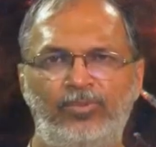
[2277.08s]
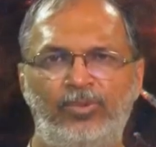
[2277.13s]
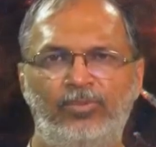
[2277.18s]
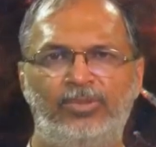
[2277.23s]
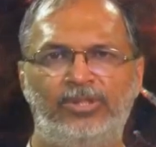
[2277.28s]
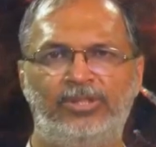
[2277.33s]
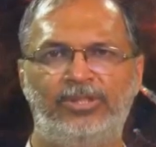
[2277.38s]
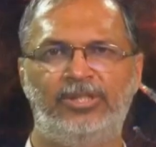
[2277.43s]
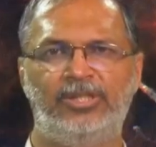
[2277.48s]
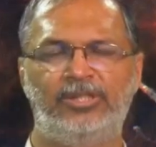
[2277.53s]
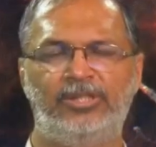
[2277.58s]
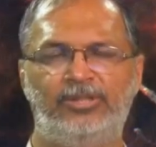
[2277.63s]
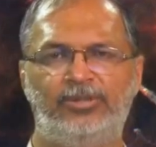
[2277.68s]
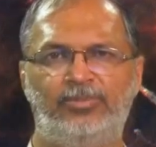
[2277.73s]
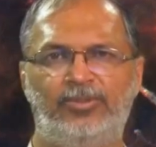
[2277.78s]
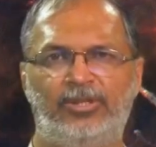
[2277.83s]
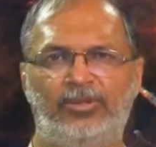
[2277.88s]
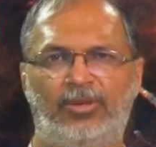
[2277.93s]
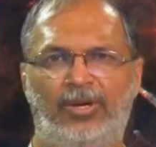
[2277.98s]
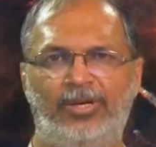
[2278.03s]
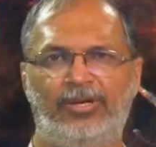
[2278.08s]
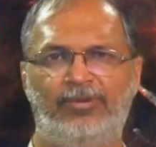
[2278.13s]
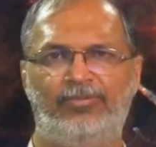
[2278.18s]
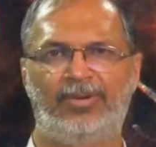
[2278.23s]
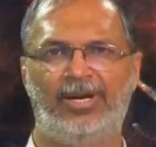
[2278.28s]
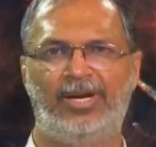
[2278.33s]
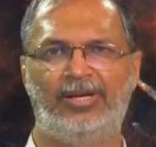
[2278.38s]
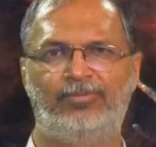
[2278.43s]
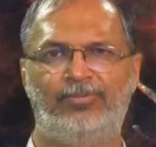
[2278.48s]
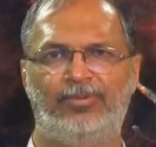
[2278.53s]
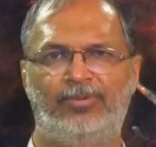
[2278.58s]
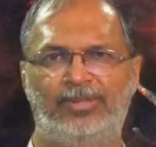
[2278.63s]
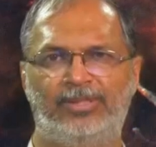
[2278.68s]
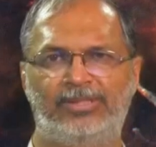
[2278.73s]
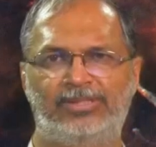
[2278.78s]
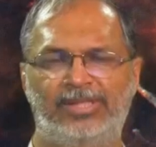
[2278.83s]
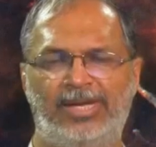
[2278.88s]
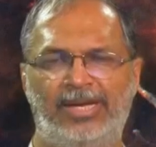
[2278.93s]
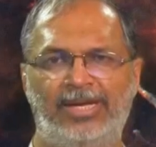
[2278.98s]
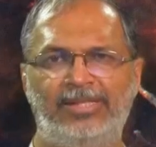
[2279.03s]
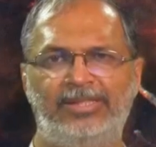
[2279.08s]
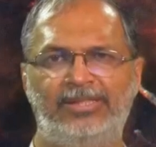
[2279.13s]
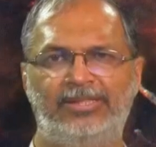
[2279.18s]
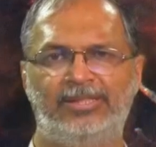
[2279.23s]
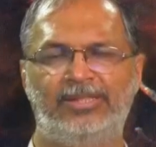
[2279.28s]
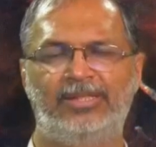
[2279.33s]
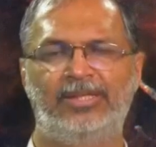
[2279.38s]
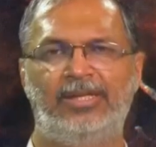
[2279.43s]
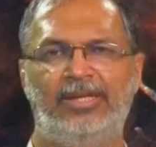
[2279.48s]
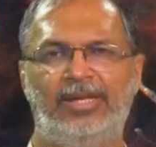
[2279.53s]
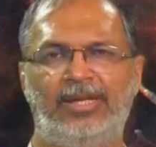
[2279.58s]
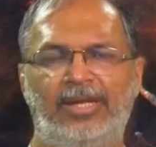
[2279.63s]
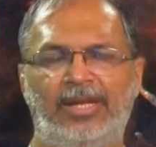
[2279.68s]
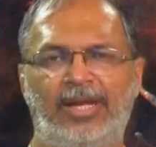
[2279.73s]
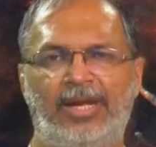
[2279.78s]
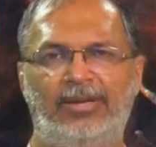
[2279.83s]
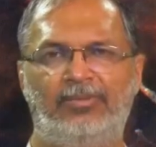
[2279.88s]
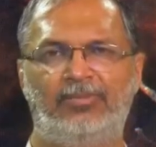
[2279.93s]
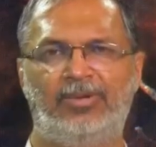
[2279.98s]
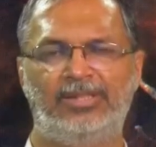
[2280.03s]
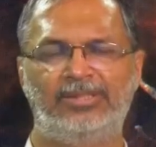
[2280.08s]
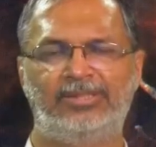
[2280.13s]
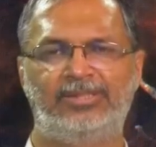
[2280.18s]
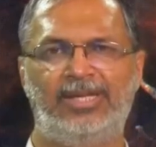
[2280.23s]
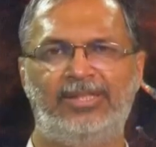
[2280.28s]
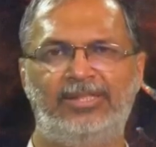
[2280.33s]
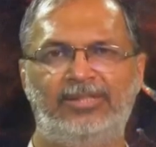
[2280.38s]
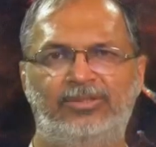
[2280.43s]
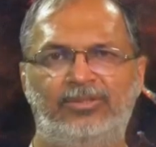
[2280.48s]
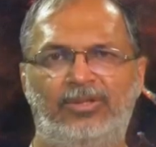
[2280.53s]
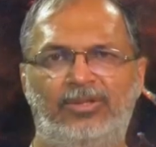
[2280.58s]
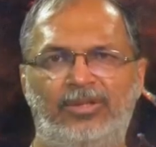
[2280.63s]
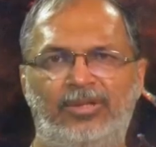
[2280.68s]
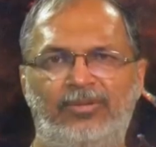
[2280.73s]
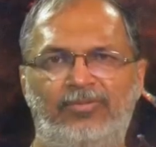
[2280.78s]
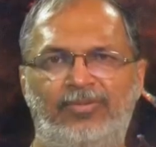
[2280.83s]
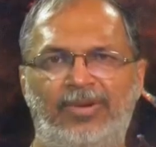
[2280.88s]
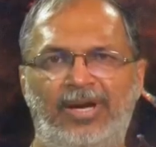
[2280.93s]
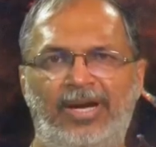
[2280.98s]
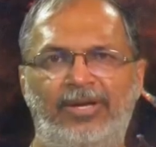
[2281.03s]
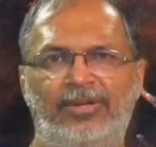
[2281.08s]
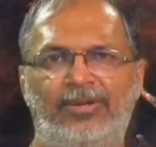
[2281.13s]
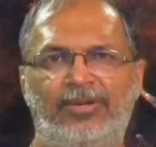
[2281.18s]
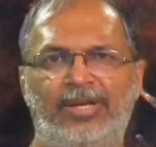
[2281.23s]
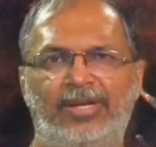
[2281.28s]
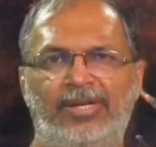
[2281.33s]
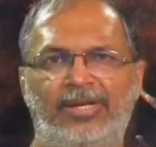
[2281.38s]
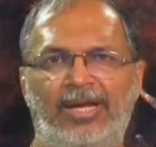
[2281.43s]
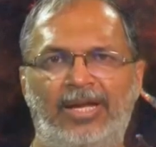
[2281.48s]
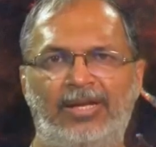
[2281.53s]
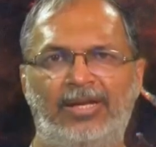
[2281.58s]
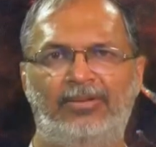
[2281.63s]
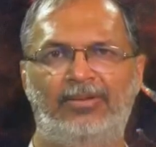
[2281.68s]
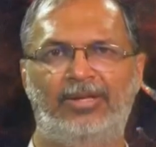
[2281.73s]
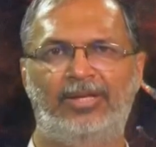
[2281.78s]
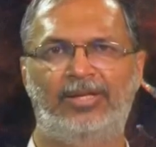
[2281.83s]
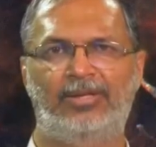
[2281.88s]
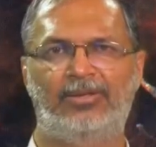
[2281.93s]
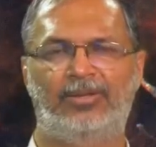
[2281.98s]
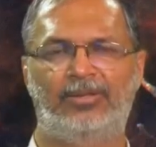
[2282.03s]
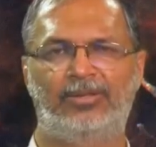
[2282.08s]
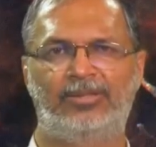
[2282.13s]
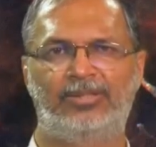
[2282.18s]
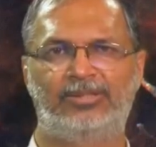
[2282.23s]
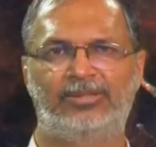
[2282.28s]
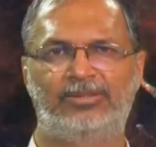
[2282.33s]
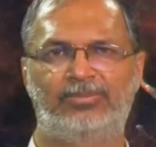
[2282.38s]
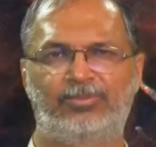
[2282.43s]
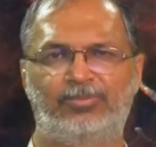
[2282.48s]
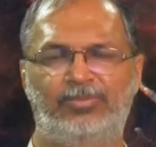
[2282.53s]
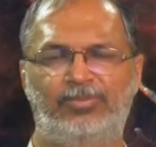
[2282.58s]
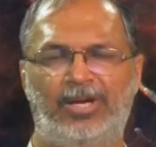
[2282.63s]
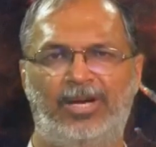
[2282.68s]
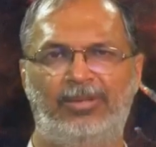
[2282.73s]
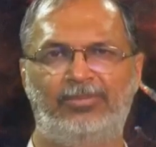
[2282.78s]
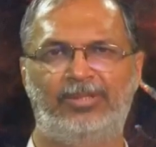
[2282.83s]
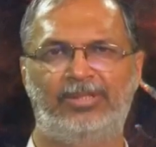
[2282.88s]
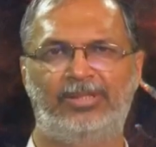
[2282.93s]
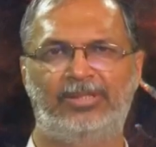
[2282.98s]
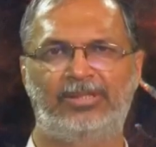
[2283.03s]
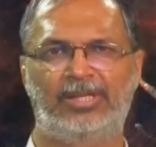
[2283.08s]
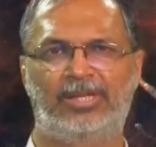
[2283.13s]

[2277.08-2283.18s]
which needs to be quantified for a site, and once that is quantified, you can calculate all these parameters